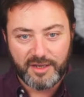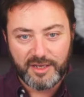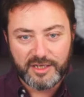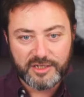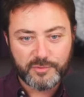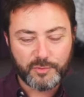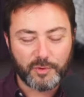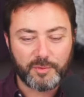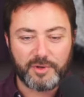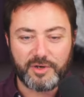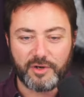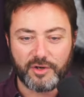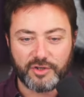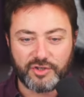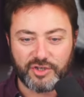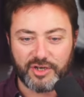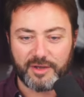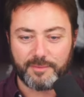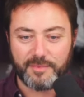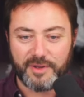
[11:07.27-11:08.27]
It's probably not a
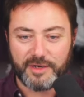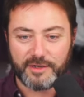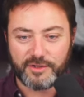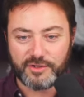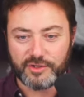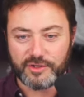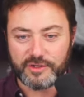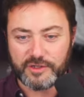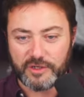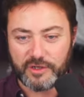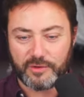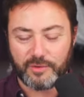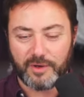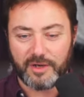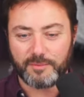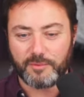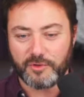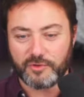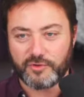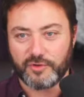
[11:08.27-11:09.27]
giant miniature, so
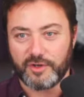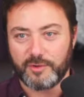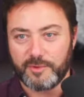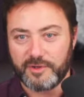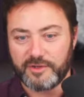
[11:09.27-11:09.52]
I'm not trying to be